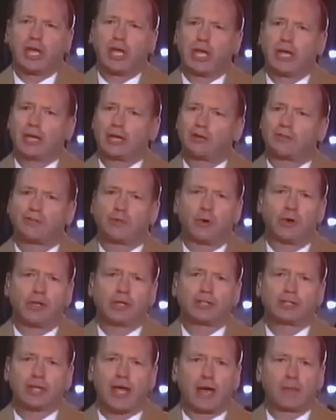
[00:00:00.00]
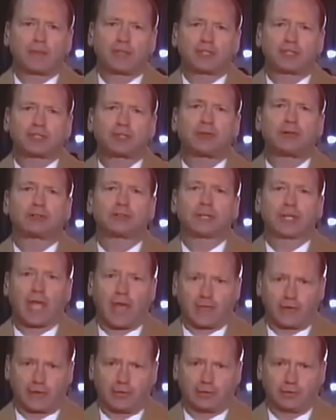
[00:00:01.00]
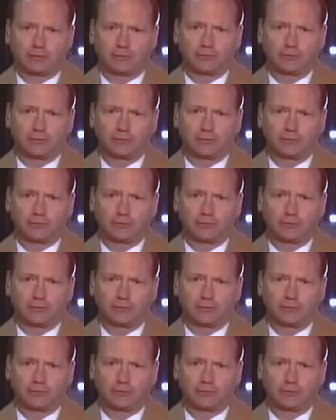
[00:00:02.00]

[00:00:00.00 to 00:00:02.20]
he had avoided Thomas altogether.